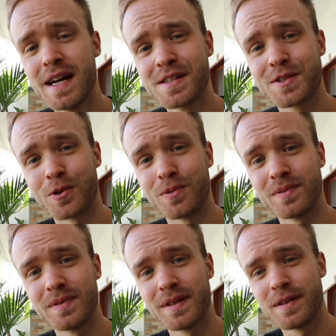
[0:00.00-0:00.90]
So
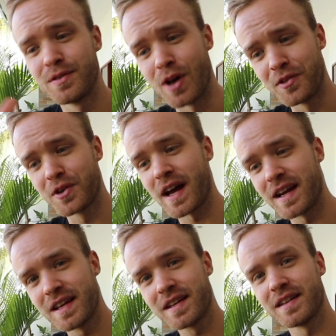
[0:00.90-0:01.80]

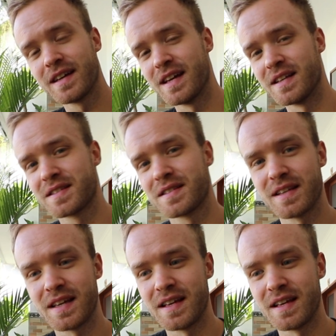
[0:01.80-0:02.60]
non-organic is